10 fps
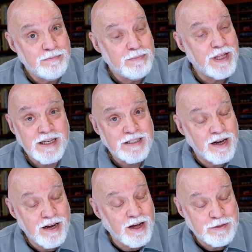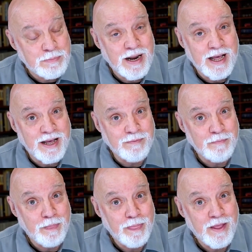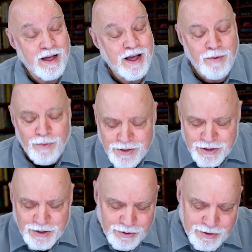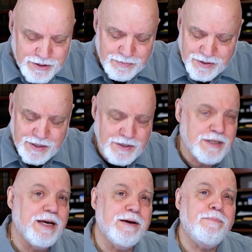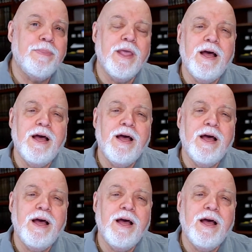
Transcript: But that's not God's plan. I want to show you something here today.